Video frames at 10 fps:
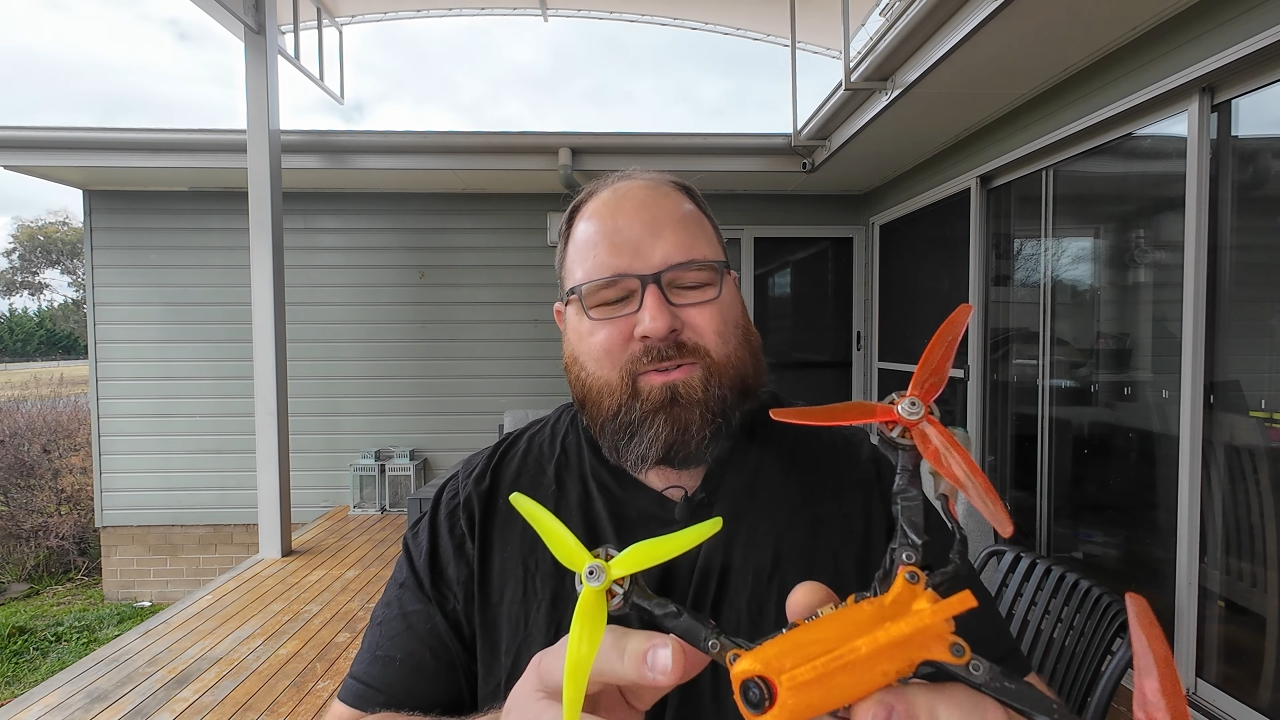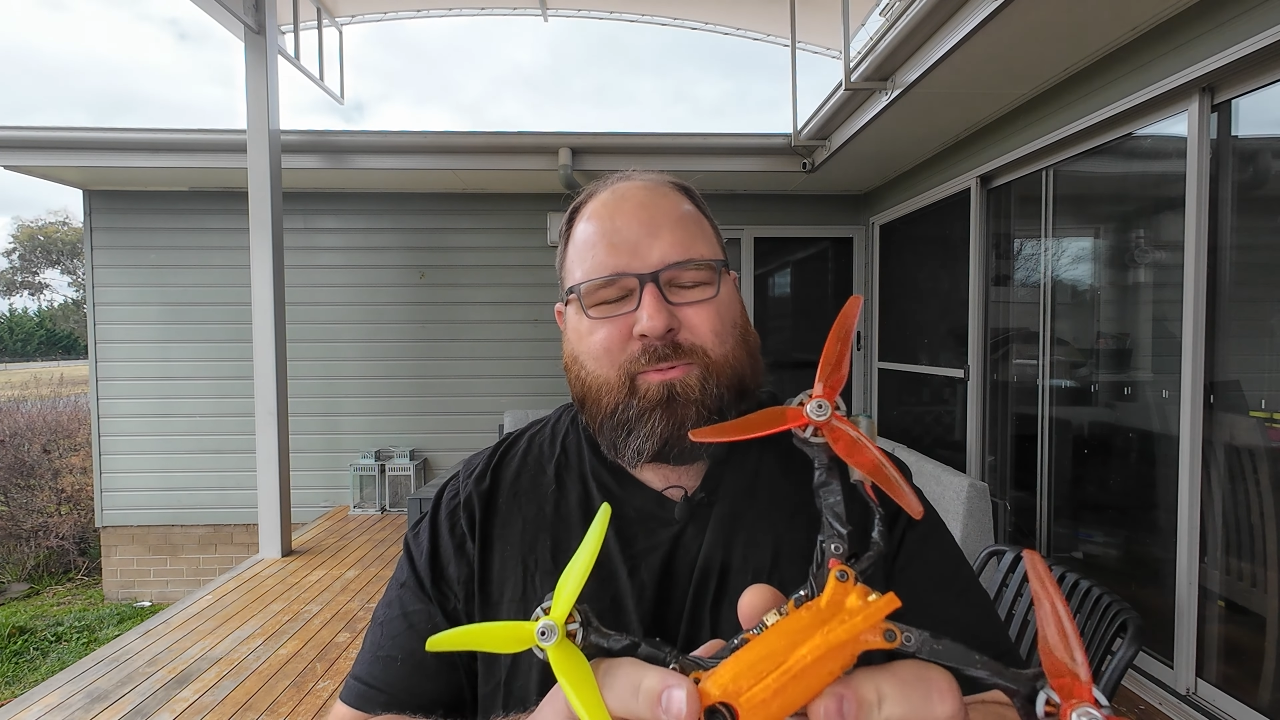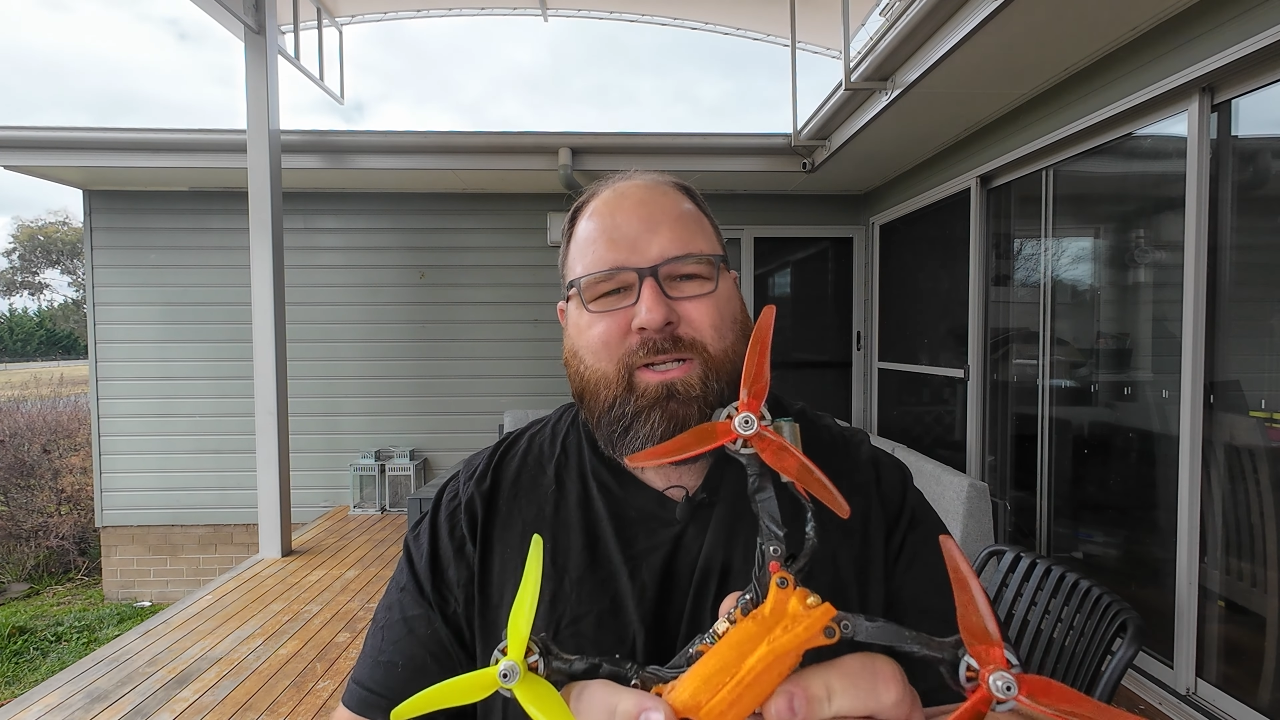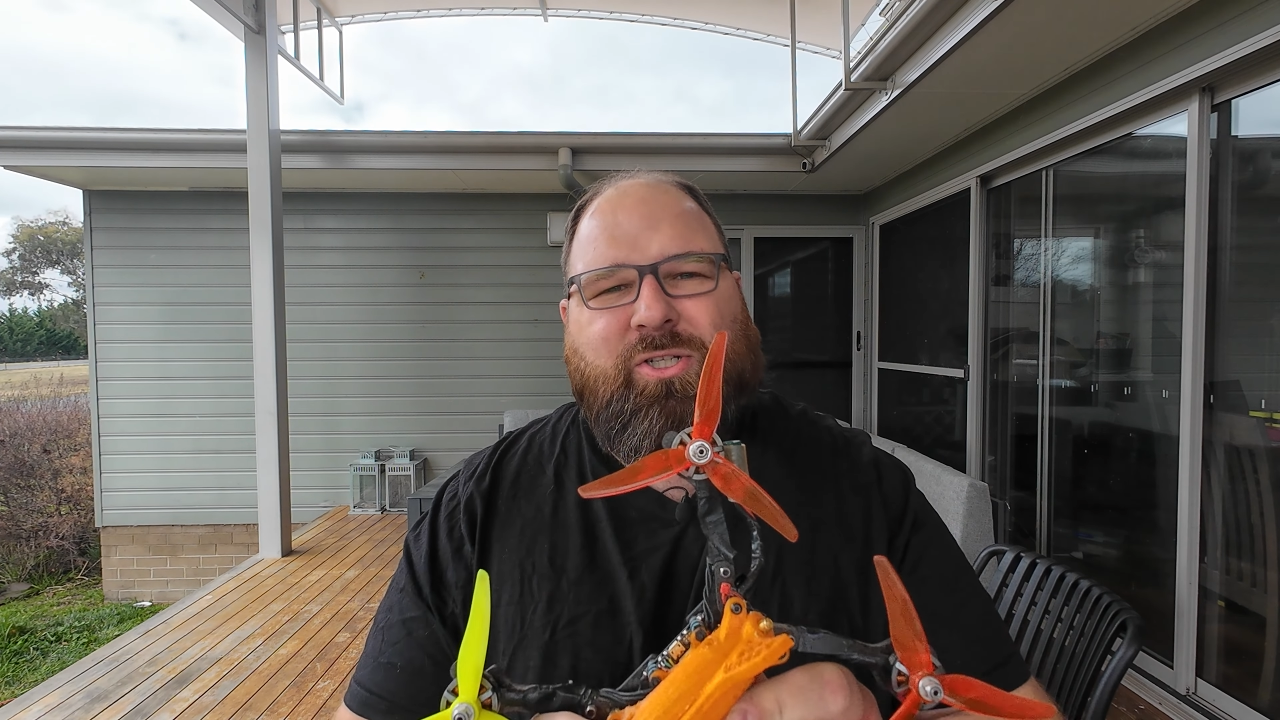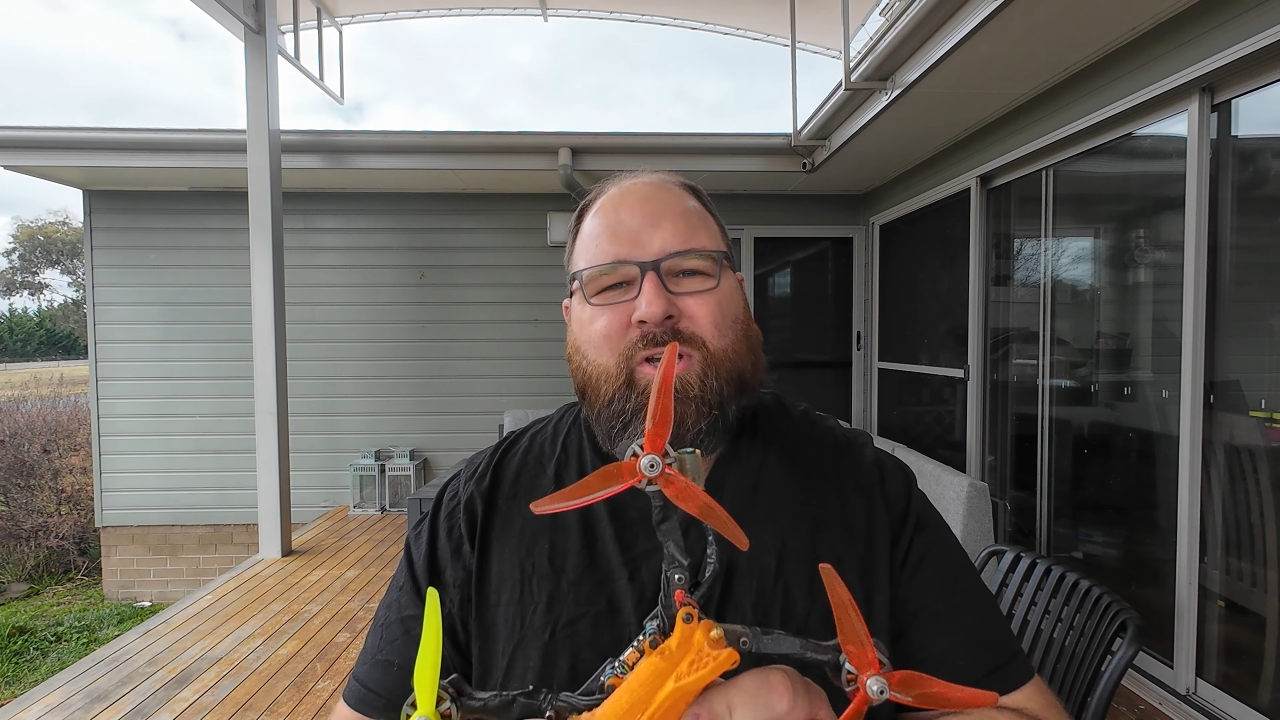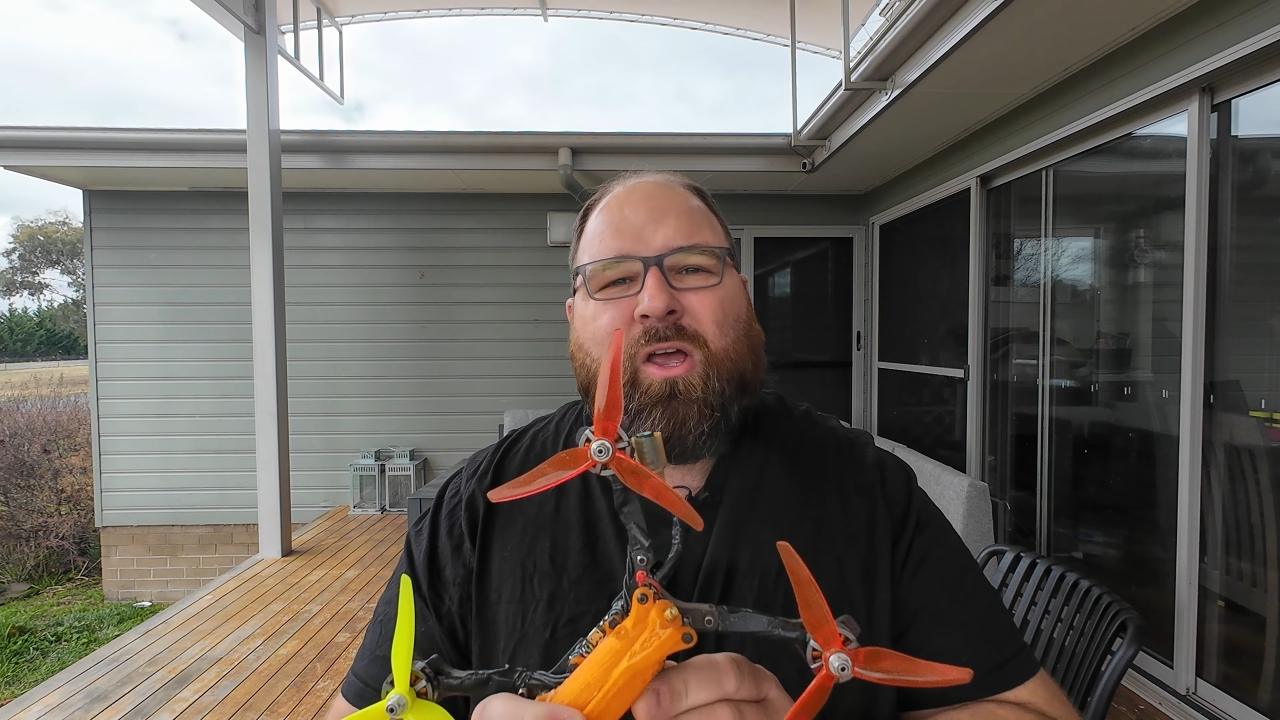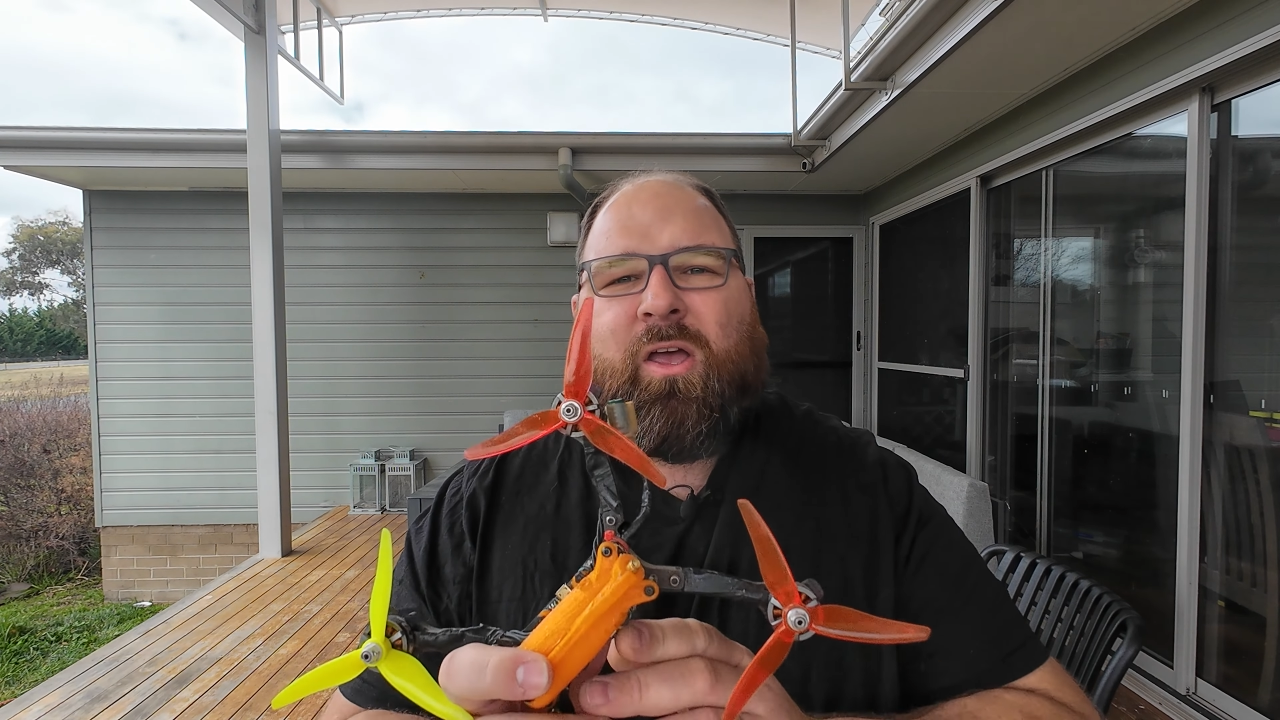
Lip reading: of which